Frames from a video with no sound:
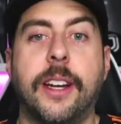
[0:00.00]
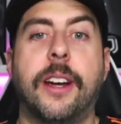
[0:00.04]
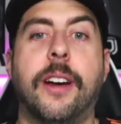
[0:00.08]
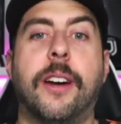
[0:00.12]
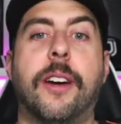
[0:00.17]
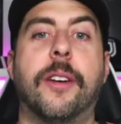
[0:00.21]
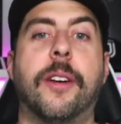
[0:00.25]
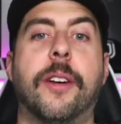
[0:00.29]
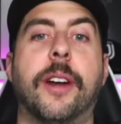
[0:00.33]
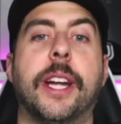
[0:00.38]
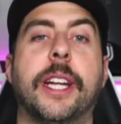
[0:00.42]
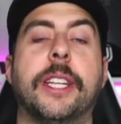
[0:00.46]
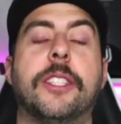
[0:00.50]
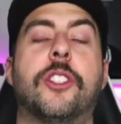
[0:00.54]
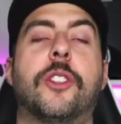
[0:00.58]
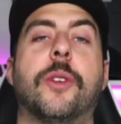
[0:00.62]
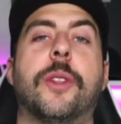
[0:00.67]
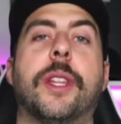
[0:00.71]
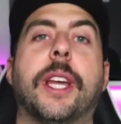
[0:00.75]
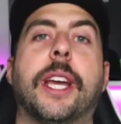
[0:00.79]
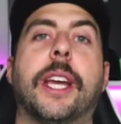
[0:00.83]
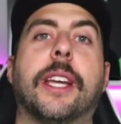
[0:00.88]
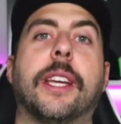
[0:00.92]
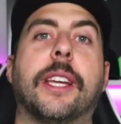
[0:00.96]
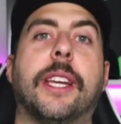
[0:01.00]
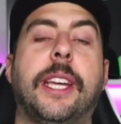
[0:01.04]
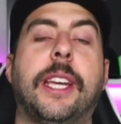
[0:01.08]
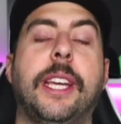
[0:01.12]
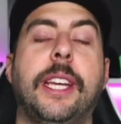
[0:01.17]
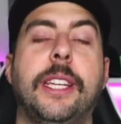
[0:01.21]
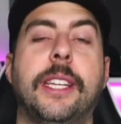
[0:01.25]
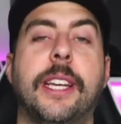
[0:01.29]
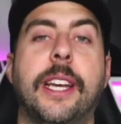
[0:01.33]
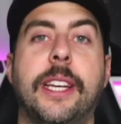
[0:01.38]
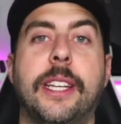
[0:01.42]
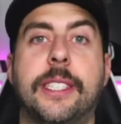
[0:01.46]
All right, so that
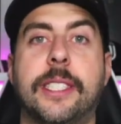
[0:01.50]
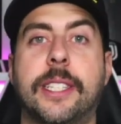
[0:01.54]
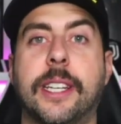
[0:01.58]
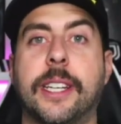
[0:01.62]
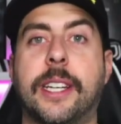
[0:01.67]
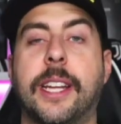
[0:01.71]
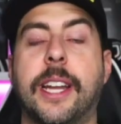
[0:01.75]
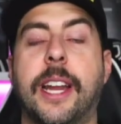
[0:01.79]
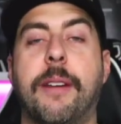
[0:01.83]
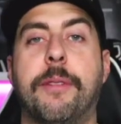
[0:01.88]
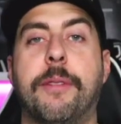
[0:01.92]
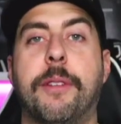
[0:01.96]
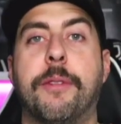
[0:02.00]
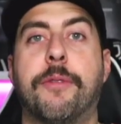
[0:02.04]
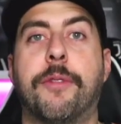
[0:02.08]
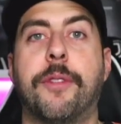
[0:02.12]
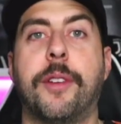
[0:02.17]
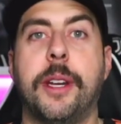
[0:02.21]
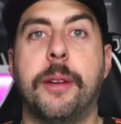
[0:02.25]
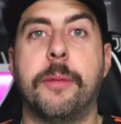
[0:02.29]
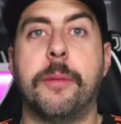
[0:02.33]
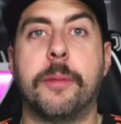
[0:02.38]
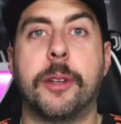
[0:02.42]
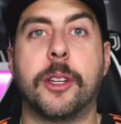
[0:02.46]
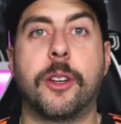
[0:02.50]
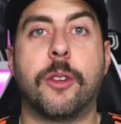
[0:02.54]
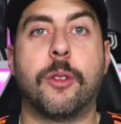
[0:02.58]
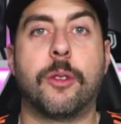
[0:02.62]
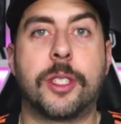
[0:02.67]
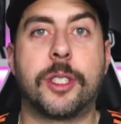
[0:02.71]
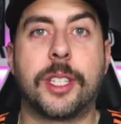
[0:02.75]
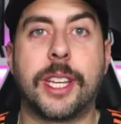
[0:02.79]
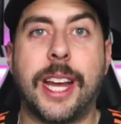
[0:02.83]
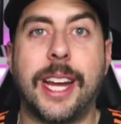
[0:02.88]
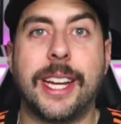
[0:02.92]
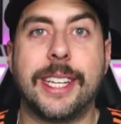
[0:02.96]
Chiesa could have the freedom to go
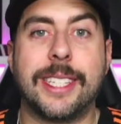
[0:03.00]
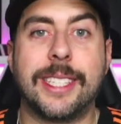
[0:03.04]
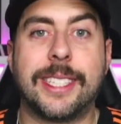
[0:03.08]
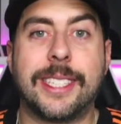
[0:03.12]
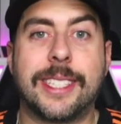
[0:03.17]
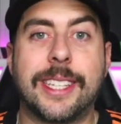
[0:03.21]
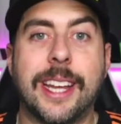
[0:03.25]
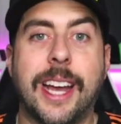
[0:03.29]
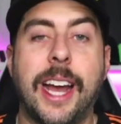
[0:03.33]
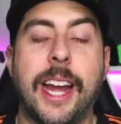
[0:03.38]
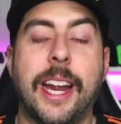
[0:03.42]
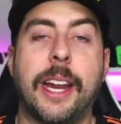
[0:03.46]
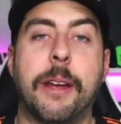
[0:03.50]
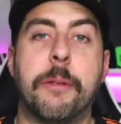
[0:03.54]
side to side.